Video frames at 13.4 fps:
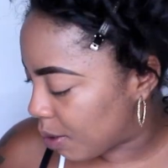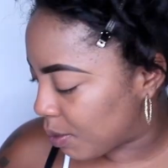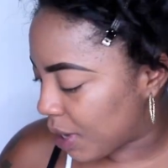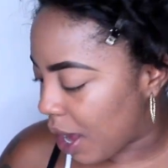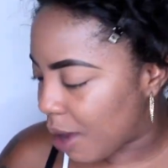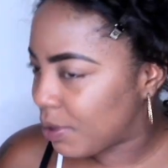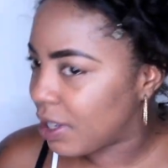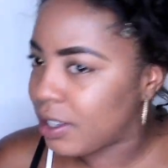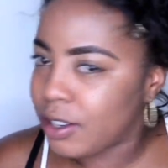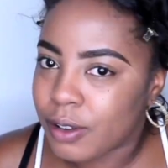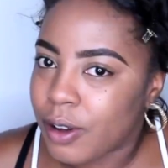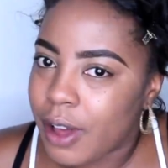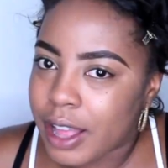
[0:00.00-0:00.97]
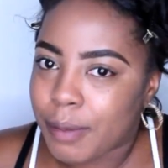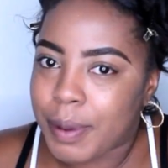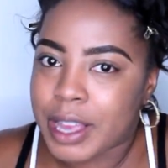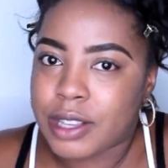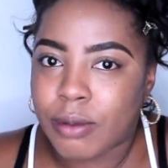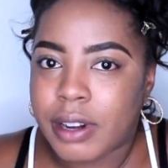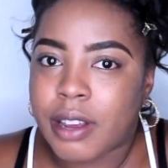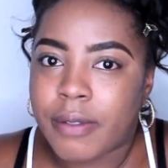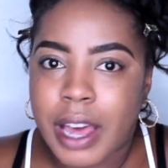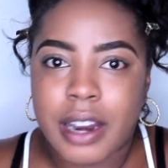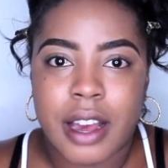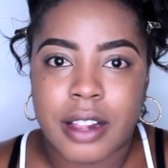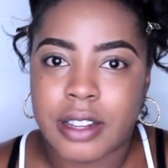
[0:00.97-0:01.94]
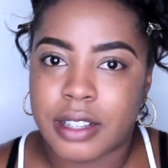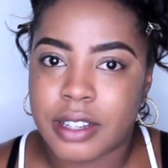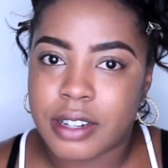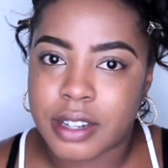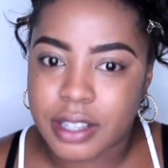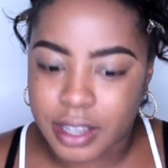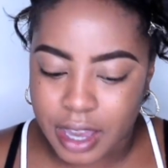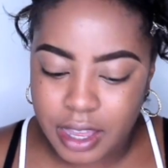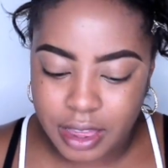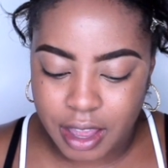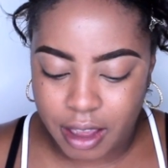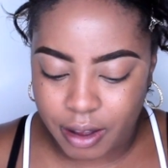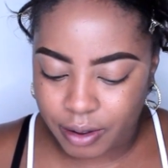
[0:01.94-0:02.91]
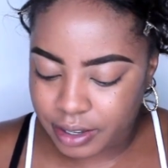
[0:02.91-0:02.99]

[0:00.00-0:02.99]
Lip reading: Sometimes you won't have to pay $25. It's your skin though.